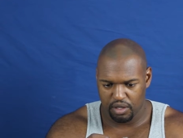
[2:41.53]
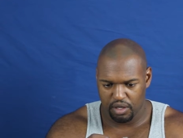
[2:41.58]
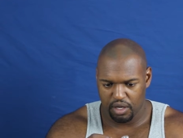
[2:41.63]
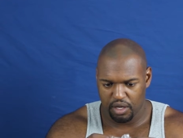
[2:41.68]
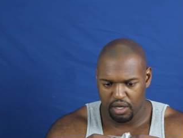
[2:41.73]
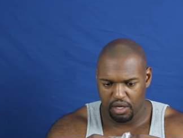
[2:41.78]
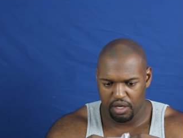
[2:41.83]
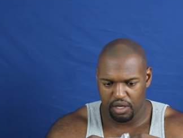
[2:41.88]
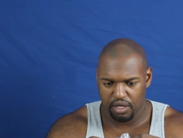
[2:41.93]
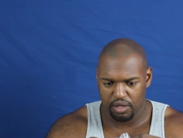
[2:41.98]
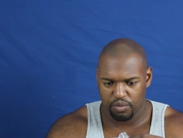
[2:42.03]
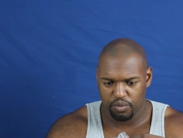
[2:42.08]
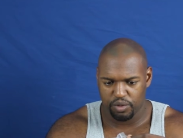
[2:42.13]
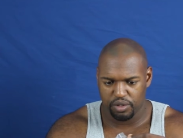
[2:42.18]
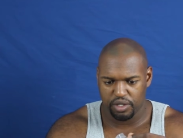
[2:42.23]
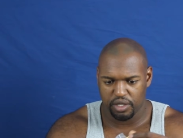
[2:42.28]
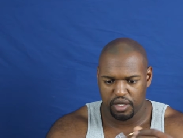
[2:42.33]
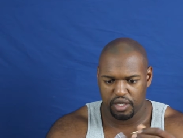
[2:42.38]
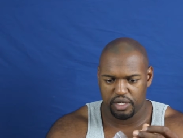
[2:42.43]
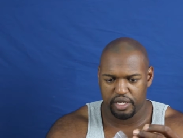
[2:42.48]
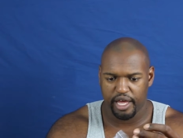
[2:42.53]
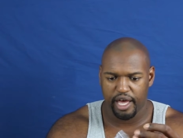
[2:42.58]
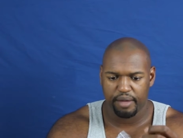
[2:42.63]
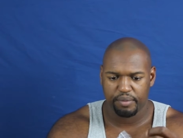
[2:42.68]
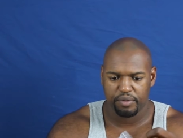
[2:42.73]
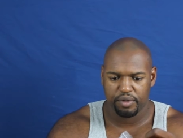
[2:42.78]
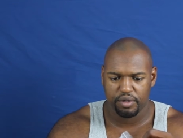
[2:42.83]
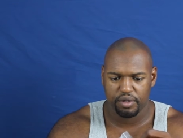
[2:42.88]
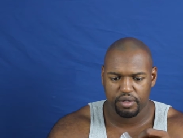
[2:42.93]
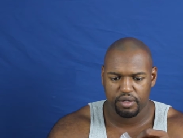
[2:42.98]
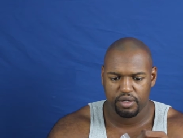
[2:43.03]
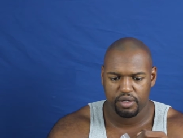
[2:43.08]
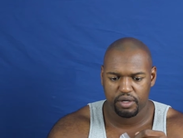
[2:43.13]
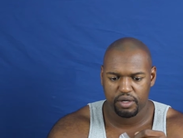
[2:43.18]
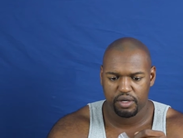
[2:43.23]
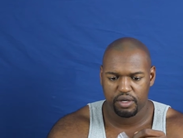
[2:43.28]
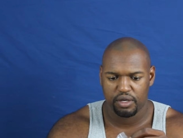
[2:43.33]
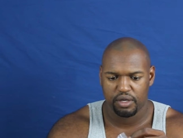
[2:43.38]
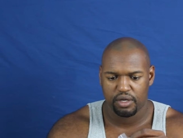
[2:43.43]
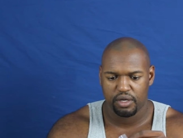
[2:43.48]
And with the adapter
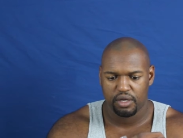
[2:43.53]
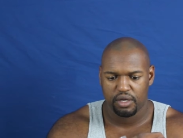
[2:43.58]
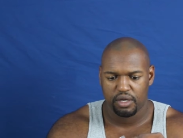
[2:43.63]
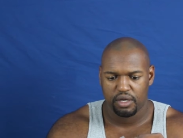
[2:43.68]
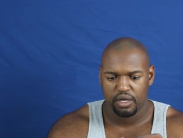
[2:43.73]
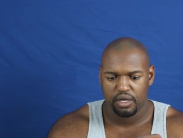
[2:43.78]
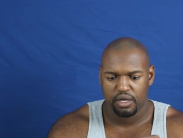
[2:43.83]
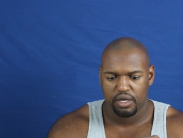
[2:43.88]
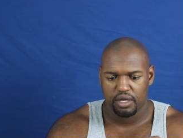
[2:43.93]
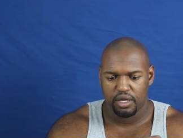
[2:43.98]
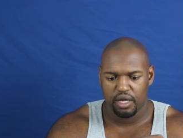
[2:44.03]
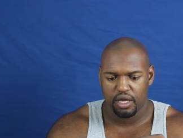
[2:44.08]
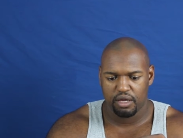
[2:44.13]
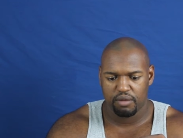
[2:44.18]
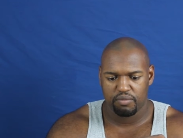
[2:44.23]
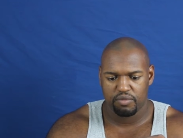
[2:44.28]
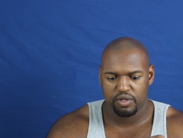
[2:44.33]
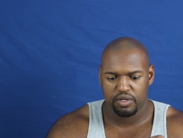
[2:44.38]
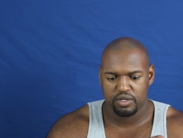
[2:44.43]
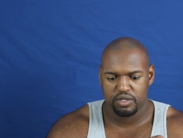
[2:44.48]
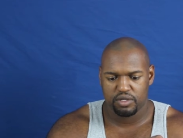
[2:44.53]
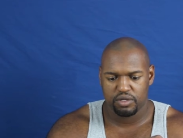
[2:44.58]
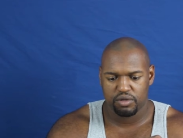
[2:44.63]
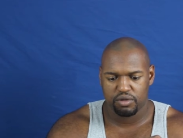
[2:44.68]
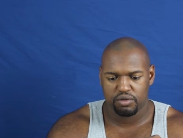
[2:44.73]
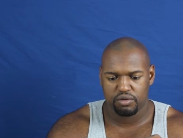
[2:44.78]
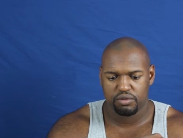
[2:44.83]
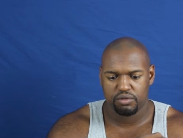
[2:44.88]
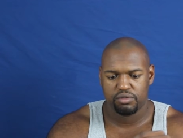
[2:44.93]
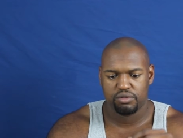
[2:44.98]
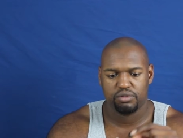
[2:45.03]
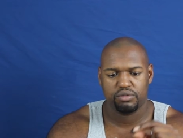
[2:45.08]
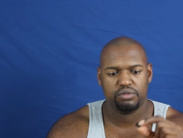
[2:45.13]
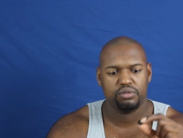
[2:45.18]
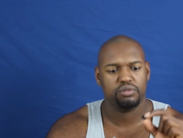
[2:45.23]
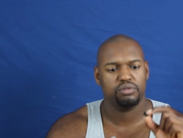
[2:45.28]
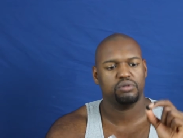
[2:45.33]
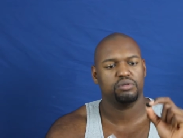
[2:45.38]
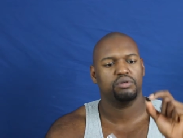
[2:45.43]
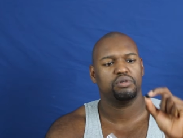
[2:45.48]
came these little
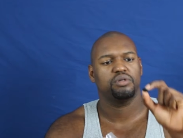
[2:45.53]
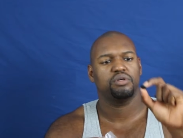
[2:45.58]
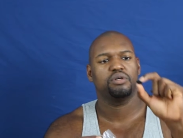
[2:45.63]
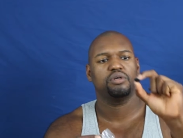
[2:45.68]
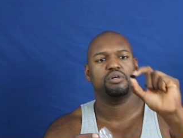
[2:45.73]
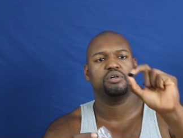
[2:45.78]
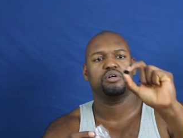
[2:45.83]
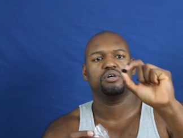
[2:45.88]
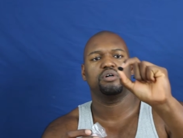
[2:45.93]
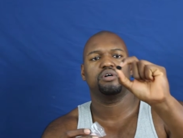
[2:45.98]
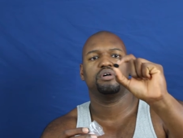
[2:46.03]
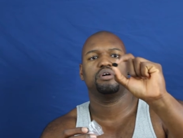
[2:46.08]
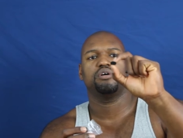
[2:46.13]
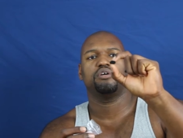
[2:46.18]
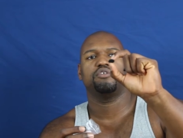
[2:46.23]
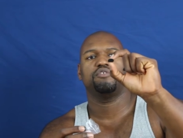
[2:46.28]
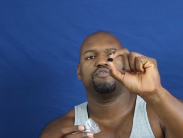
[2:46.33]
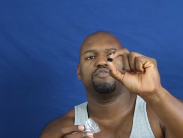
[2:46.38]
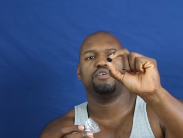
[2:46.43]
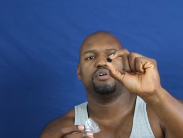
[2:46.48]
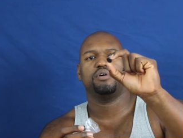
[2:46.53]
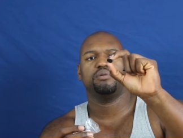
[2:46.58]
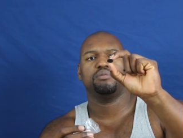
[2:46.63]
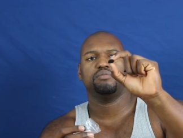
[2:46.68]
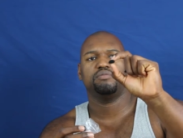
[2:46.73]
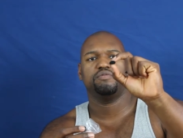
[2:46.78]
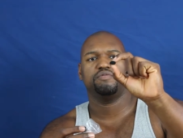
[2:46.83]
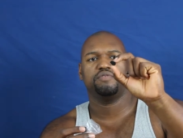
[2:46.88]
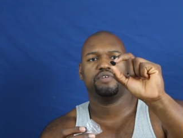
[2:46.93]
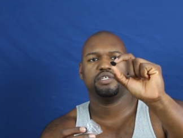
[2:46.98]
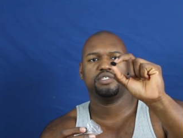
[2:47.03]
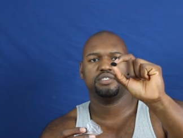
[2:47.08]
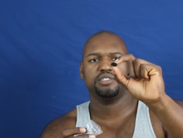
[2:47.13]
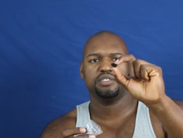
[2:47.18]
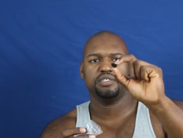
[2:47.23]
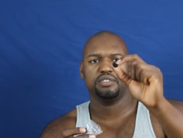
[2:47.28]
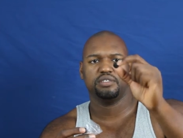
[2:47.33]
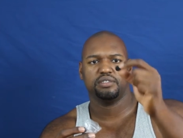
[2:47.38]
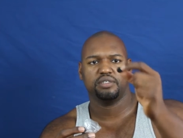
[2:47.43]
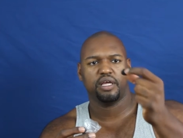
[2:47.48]
foam
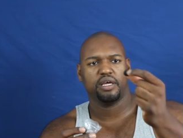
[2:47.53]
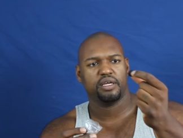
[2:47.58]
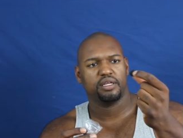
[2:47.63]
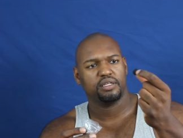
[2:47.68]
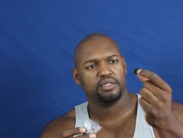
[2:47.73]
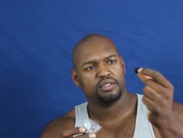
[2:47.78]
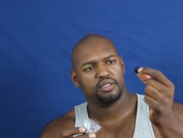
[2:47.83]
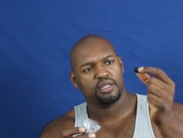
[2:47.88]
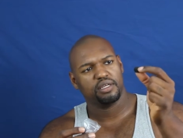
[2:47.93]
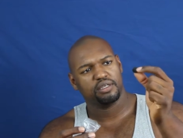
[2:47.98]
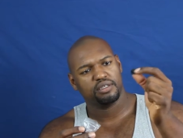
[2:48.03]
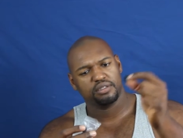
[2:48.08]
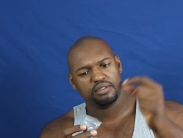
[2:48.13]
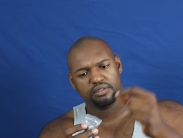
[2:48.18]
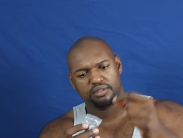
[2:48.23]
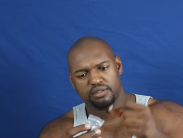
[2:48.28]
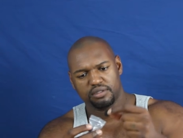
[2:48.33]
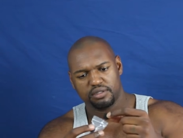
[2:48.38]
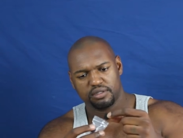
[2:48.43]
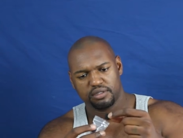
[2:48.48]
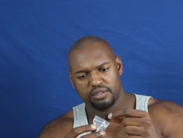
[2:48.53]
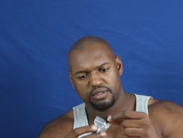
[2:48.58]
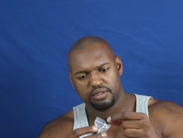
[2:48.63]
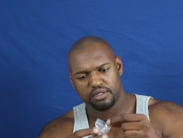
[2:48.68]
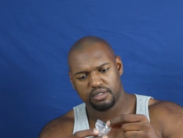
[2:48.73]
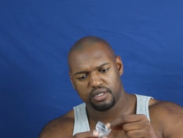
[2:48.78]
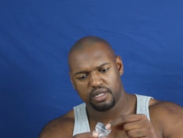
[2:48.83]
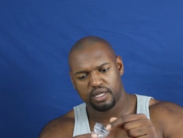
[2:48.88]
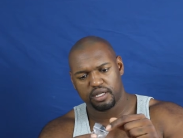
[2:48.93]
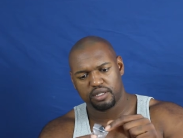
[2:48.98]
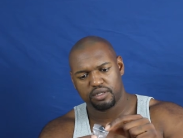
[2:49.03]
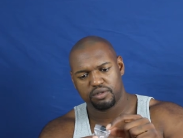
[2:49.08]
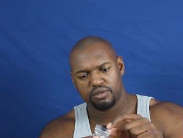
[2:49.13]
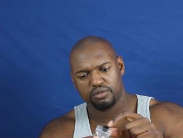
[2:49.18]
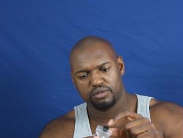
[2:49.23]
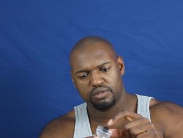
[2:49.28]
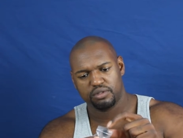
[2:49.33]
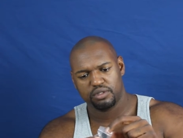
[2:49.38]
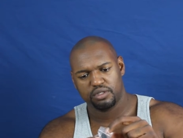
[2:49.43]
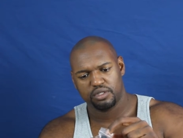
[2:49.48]
fuzzy things. They're like
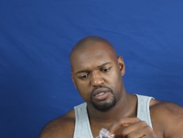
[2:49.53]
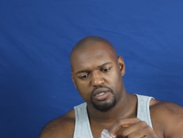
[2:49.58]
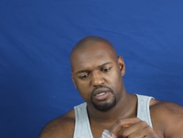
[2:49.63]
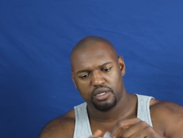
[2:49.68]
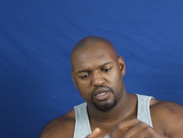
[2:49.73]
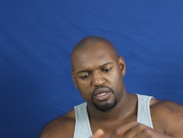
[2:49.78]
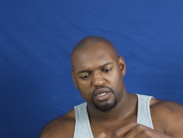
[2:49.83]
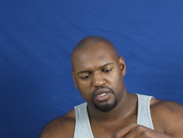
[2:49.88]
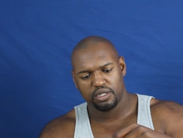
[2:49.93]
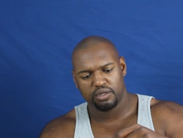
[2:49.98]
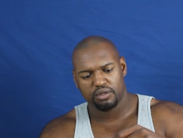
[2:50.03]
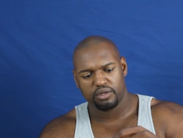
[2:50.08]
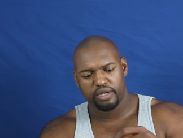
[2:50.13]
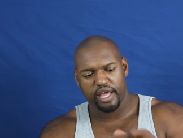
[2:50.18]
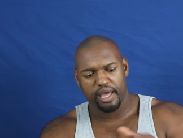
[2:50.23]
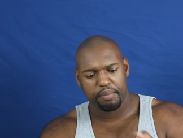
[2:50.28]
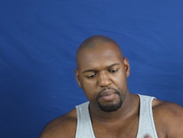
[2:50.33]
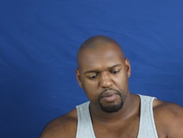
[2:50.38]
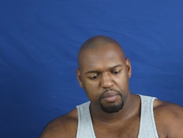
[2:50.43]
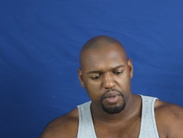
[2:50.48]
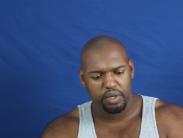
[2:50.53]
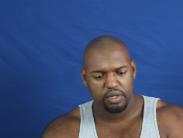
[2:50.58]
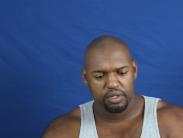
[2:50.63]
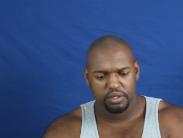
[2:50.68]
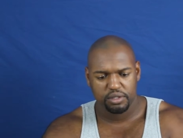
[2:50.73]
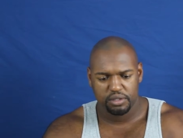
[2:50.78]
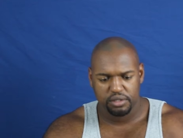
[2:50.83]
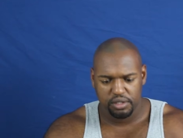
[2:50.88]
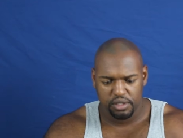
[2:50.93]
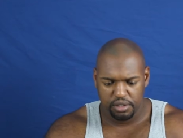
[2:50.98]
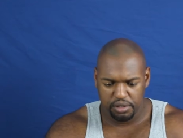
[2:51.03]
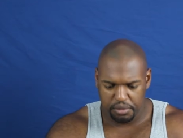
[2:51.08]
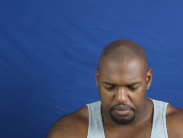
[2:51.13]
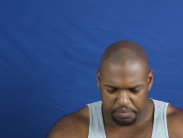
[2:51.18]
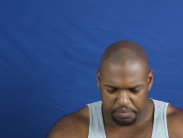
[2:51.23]
little nappy balls.